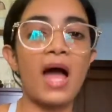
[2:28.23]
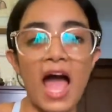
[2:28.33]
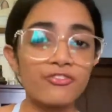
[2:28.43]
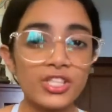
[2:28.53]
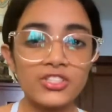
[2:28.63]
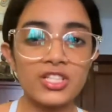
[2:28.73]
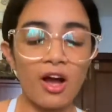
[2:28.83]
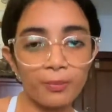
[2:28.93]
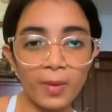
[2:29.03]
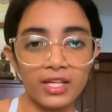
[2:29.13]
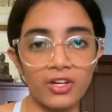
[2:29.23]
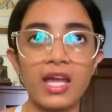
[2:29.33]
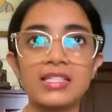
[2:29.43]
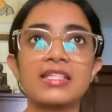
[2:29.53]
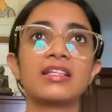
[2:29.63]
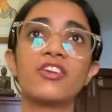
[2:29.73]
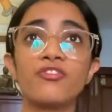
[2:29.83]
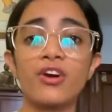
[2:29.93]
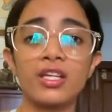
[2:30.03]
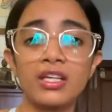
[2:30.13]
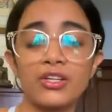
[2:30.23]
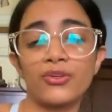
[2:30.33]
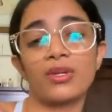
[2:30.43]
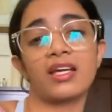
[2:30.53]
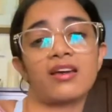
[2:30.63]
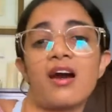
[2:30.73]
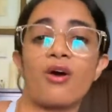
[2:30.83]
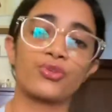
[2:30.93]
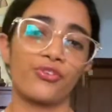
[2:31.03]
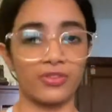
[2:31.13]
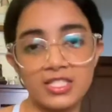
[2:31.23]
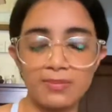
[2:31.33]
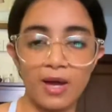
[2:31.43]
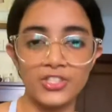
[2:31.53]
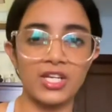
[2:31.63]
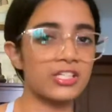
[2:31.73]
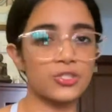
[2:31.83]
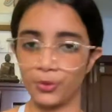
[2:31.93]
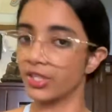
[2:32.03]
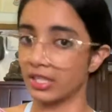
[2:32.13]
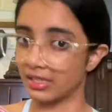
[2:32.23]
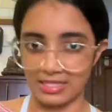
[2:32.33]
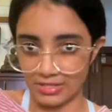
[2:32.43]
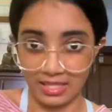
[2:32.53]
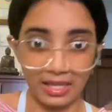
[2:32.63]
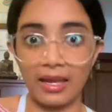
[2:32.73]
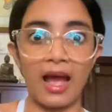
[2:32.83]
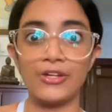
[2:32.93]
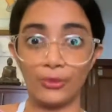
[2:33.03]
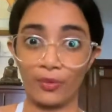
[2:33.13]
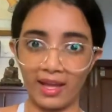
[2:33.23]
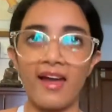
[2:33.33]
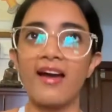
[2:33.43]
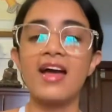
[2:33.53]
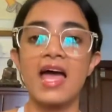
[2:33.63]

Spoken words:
averaging out my grades and then converting it into like out of this much, and I just put it in because I was like, again, I don't care.